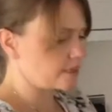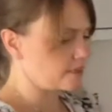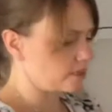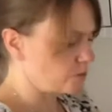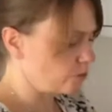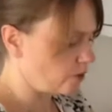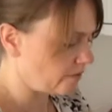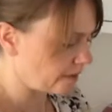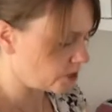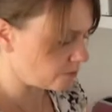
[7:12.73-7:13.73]
smaller
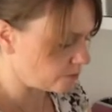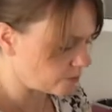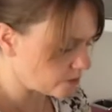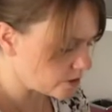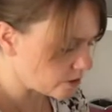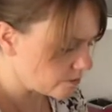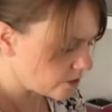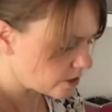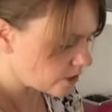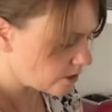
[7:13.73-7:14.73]
vegetables, so I'm just
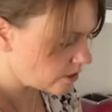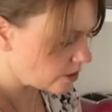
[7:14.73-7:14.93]
going to